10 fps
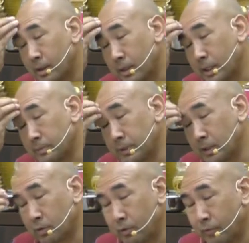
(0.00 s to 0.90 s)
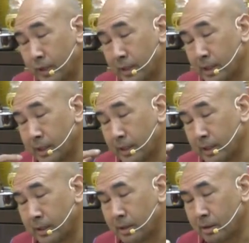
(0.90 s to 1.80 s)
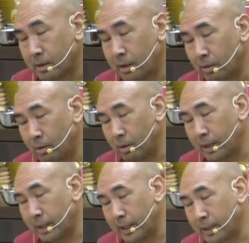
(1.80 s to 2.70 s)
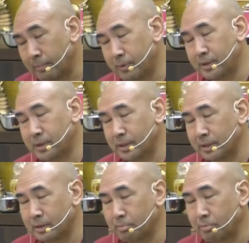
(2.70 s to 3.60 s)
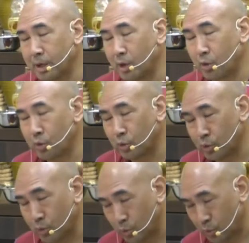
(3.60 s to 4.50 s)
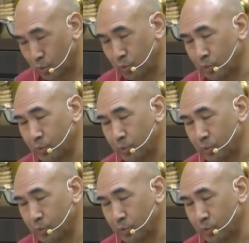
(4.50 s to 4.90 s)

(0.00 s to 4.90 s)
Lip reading: There's been, you know, finally, everything around you